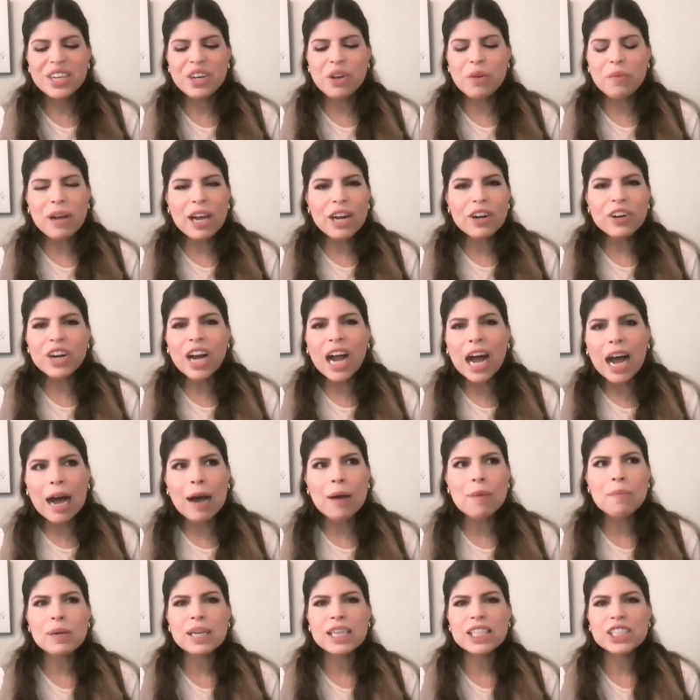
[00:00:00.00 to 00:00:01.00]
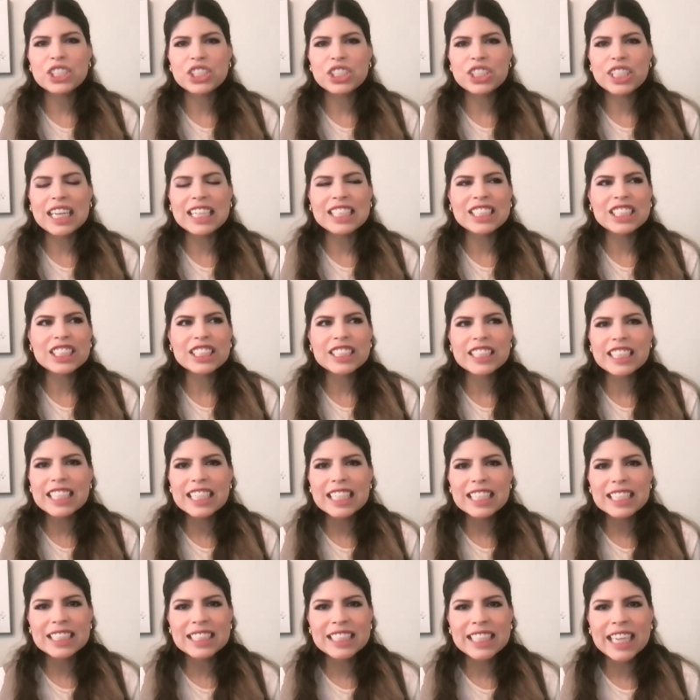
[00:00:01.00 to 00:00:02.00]
No matter how much, it just
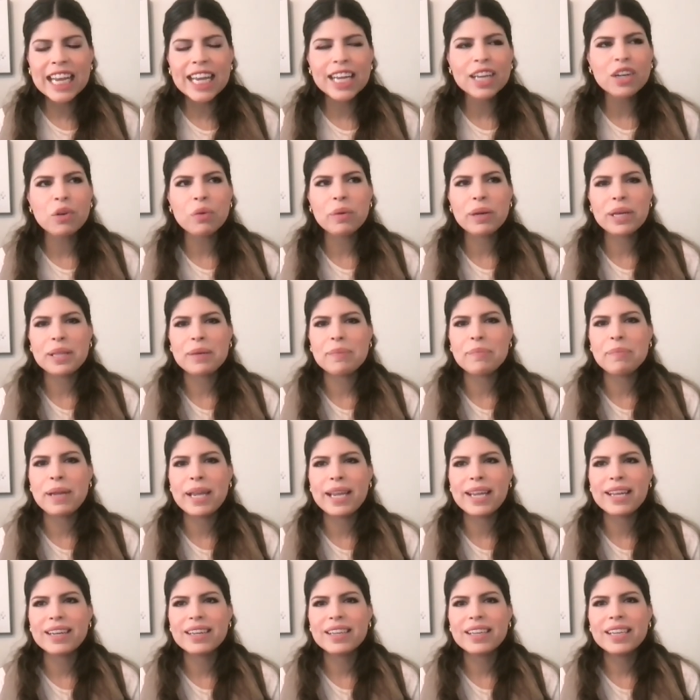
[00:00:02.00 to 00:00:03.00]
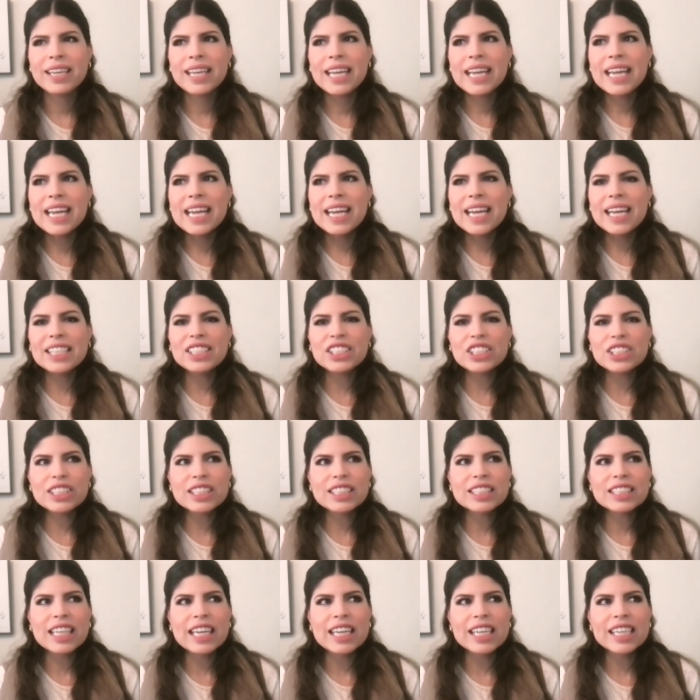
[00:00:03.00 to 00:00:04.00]
couldn't take away the pain.
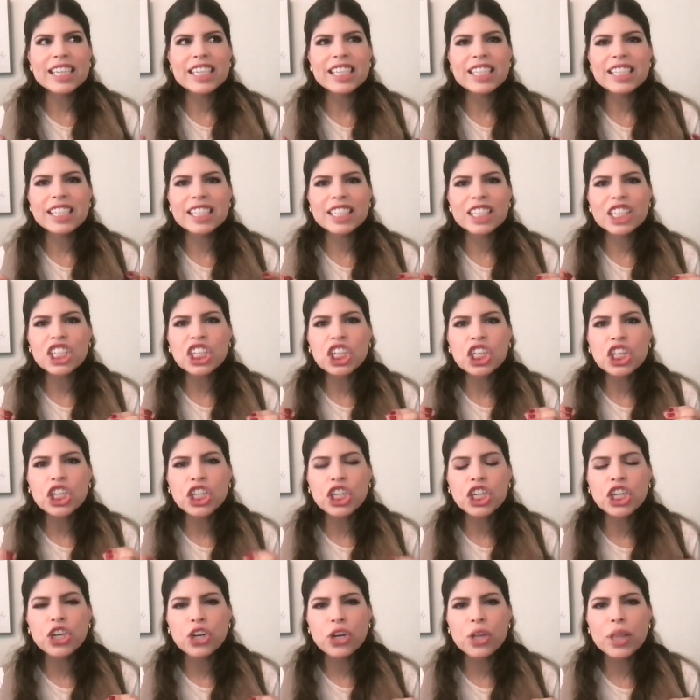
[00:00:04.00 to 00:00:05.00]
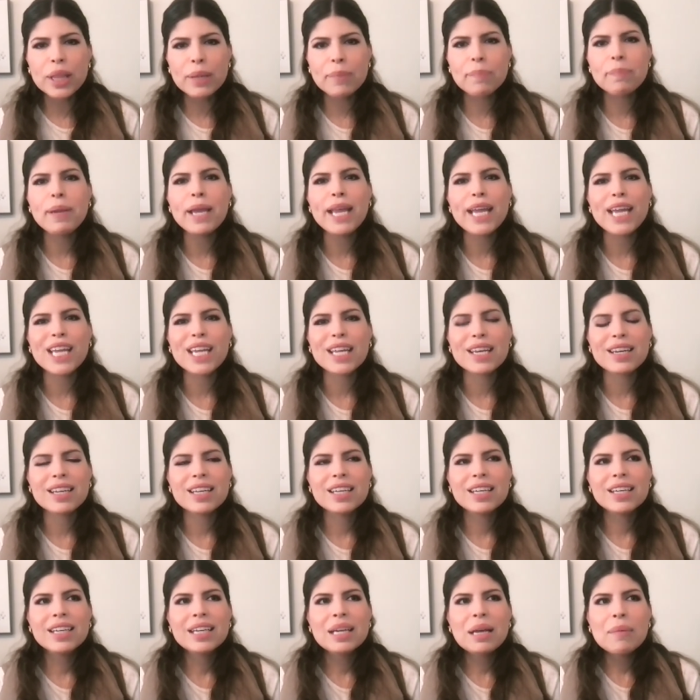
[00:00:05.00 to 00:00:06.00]
It couldn't cure the pain,
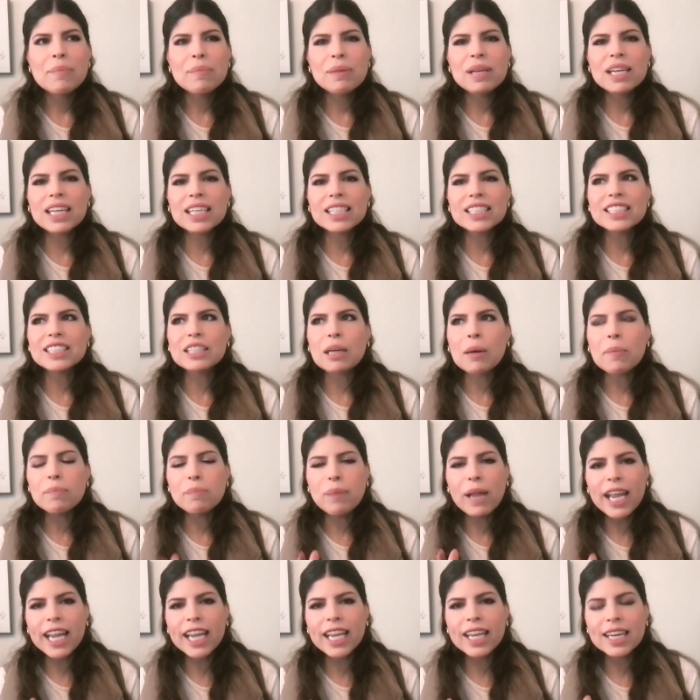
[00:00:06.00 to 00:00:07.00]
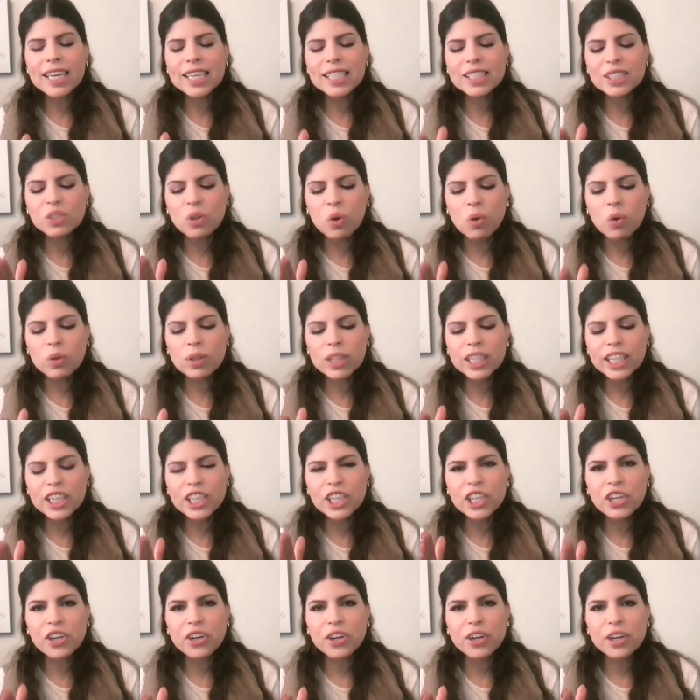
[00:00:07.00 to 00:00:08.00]
because the pain is only
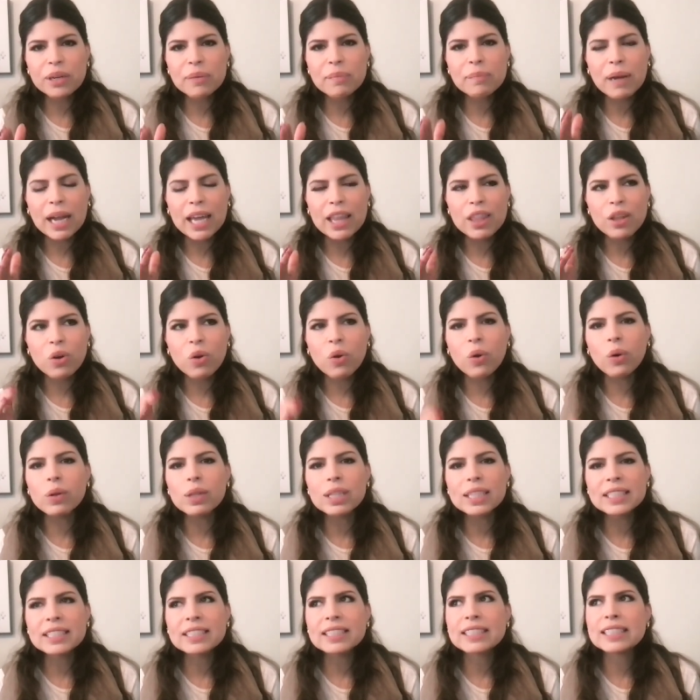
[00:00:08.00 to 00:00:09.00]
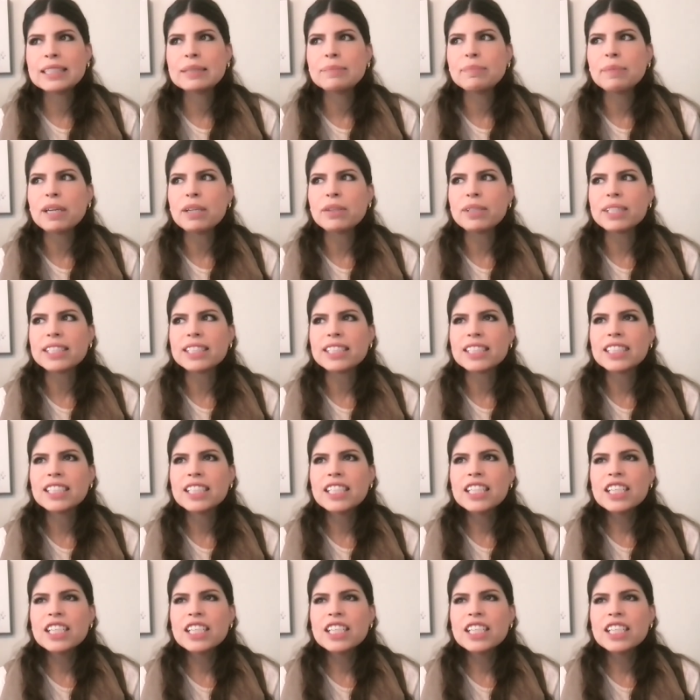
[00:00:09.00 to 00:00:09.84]
cured by the Holy Spirit.